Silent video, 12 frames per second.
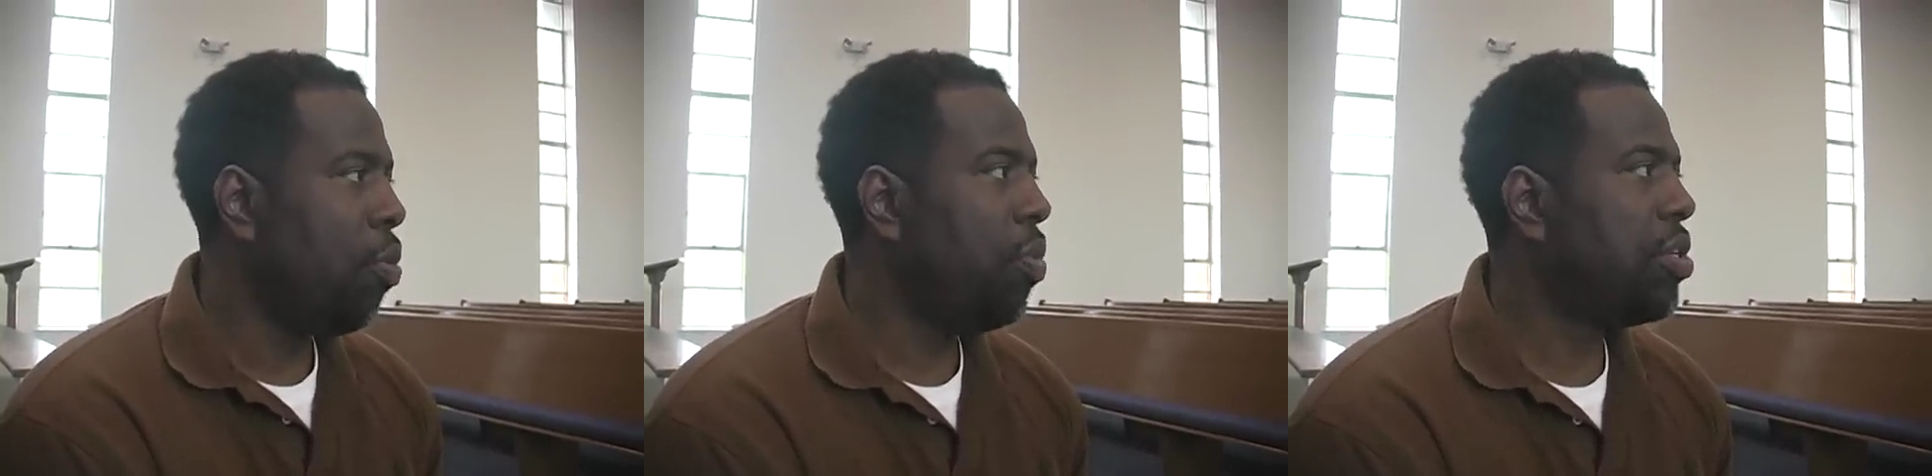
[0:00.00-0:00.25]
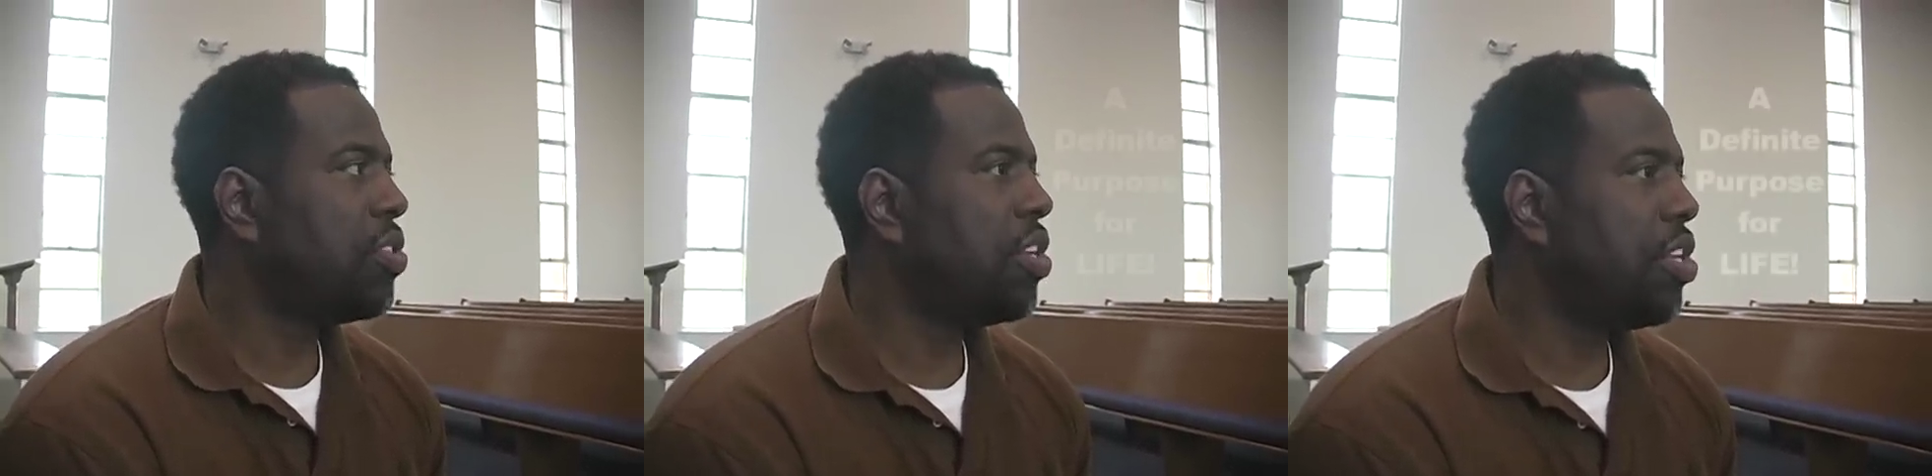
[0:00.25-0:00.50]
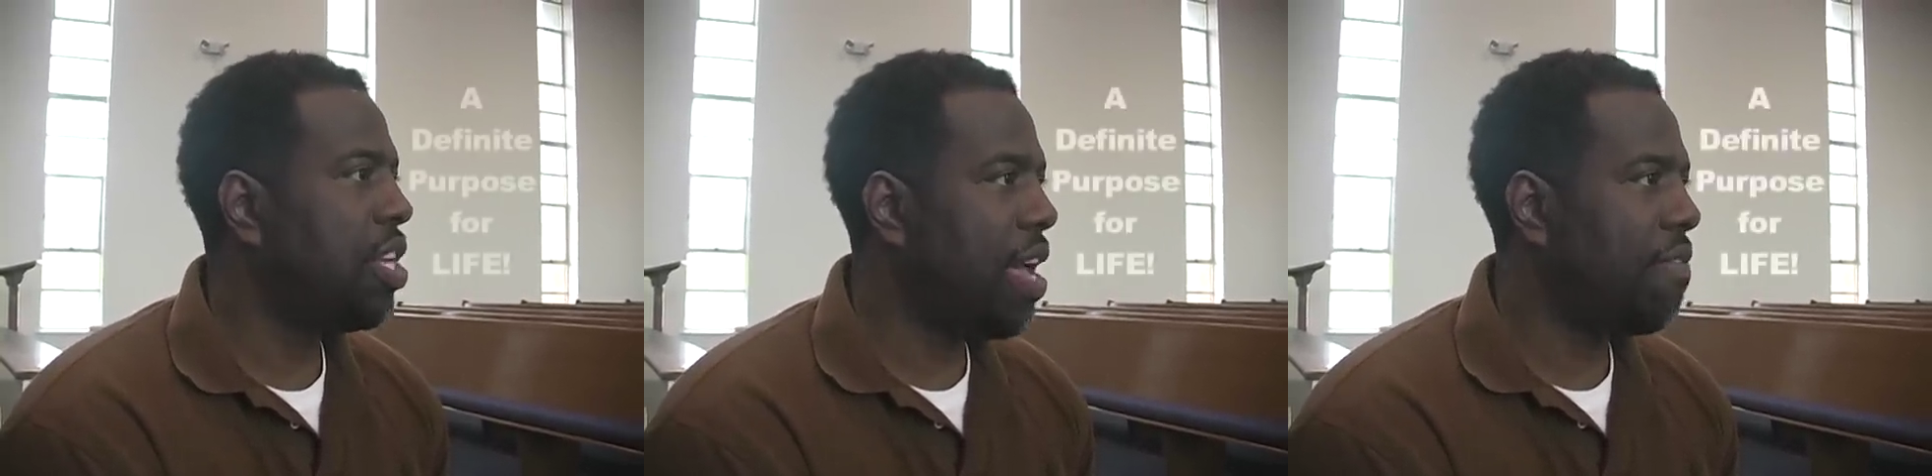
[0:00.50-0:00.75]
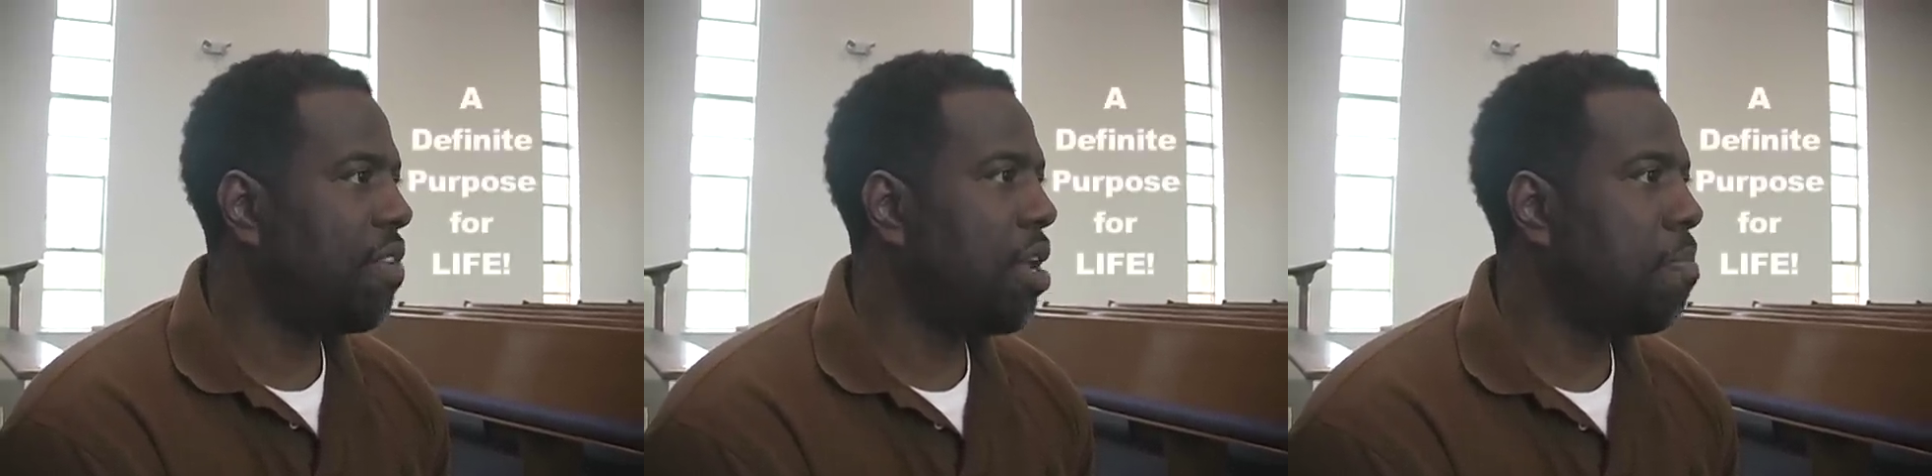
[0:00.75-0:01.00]
which is a
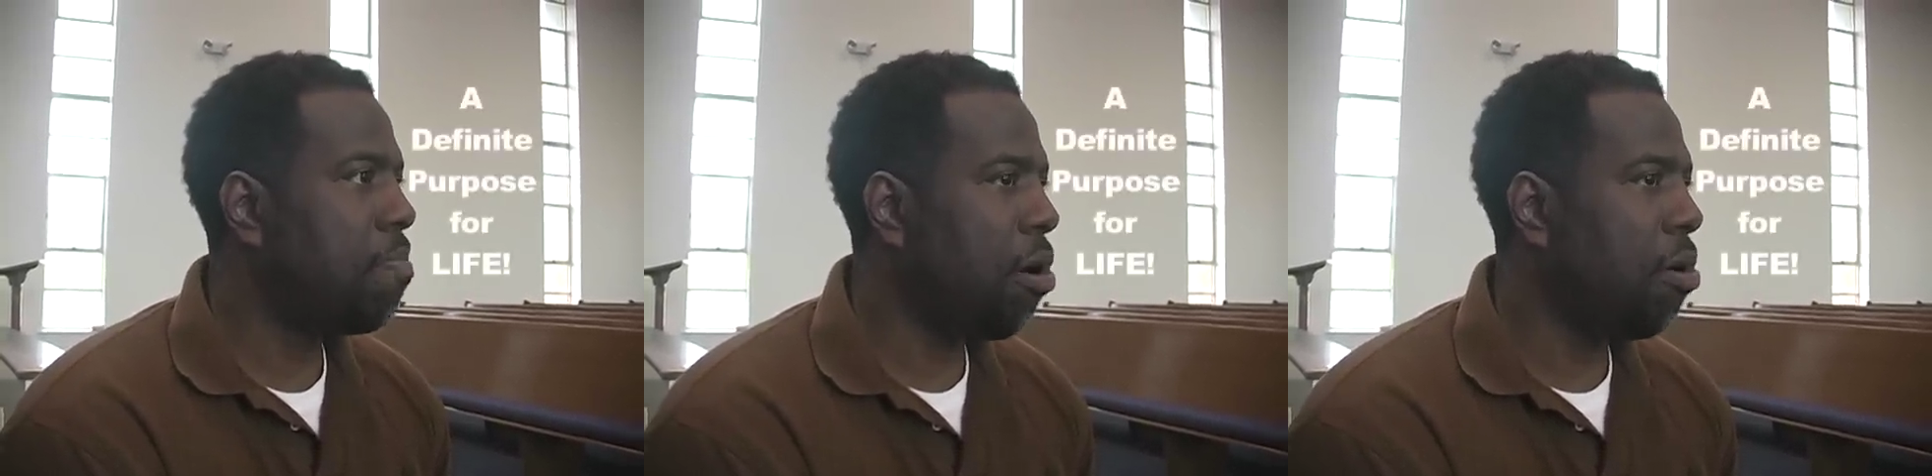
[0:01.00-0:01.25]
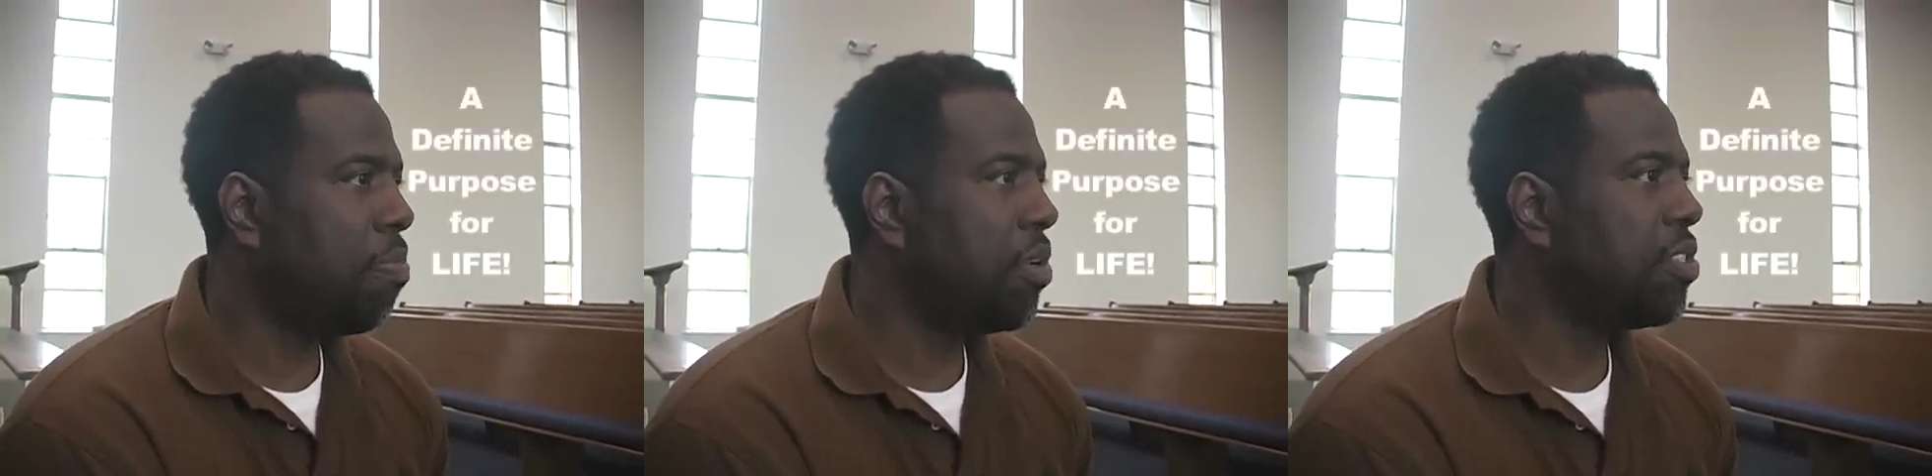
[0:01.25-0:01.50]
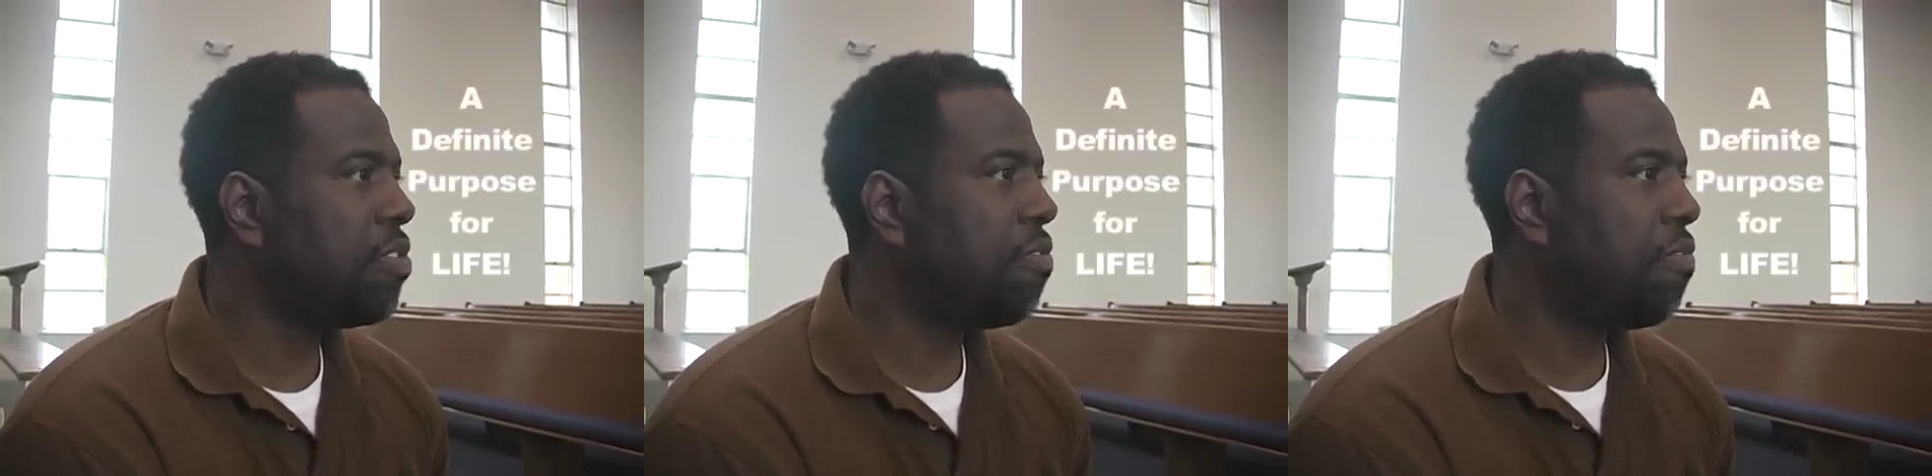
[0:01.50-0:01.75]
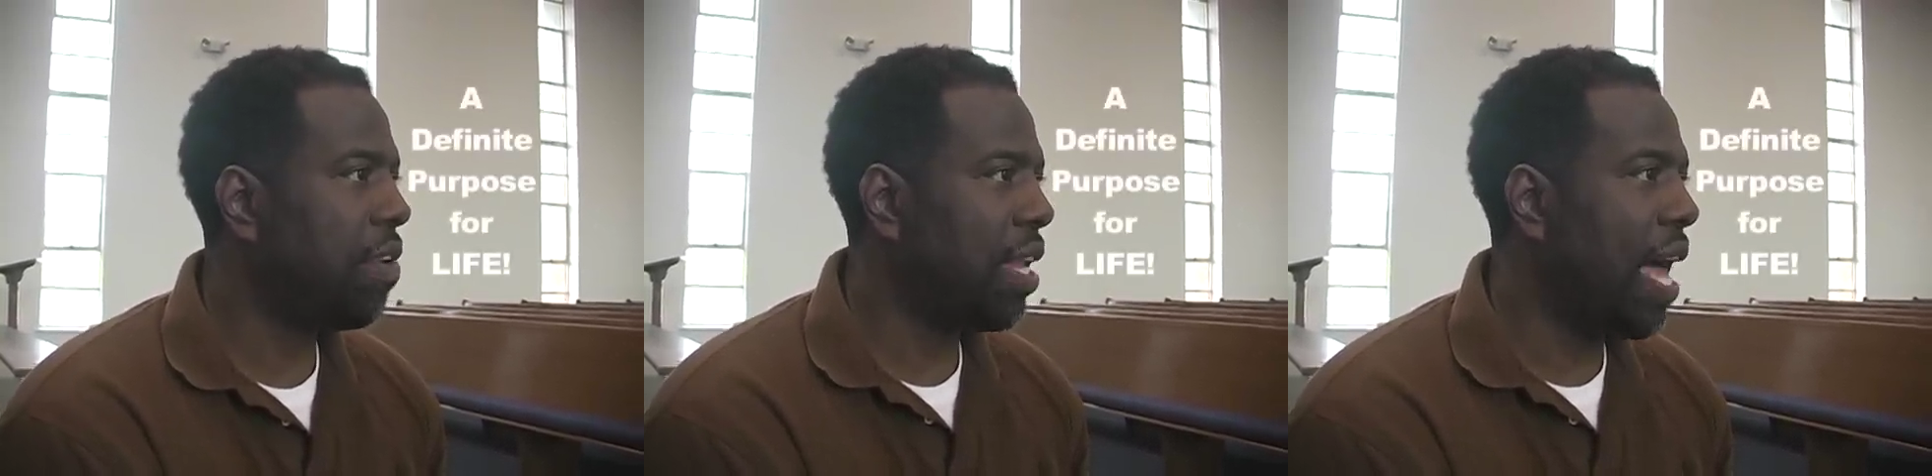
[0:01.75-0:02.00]
definite purpose
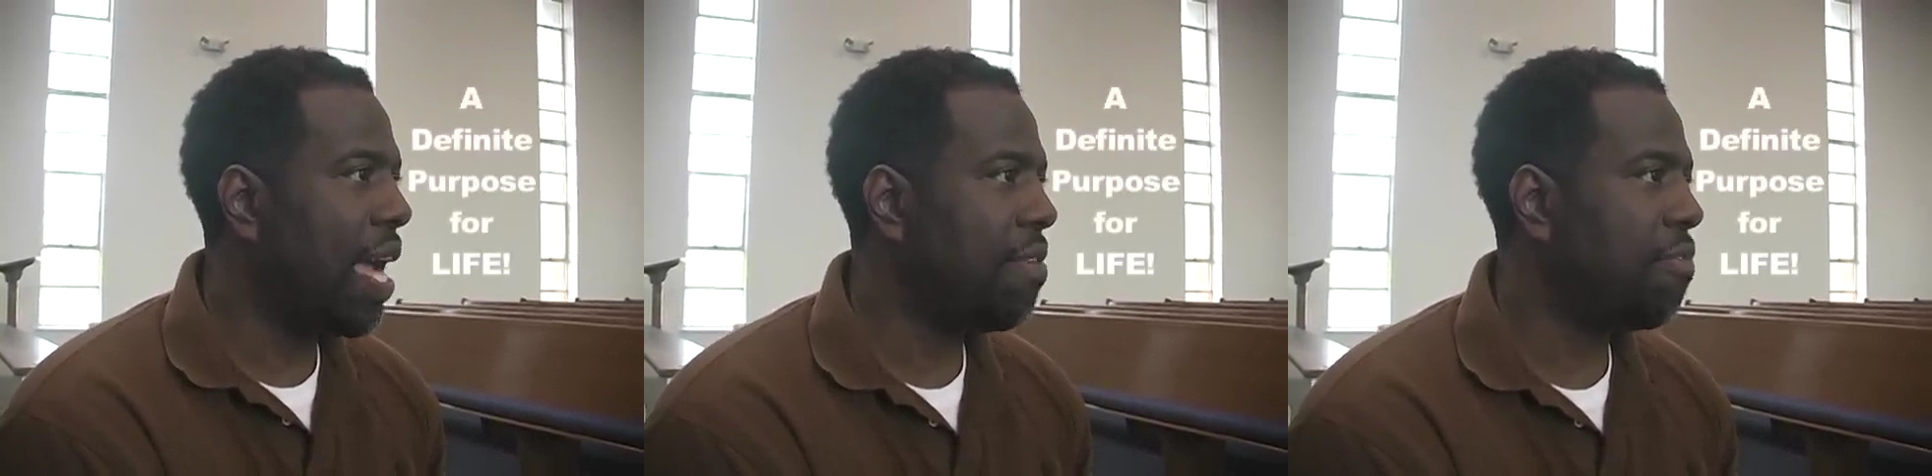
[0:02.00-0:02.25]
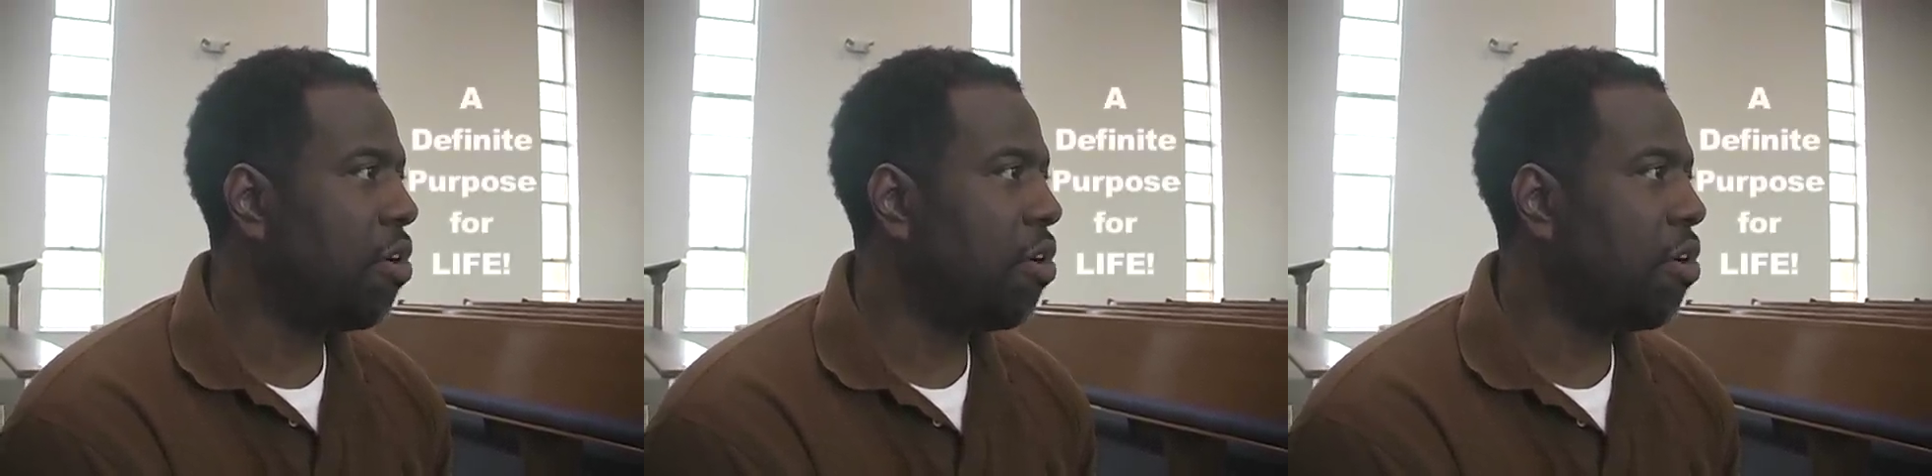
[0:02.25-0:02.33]
for life,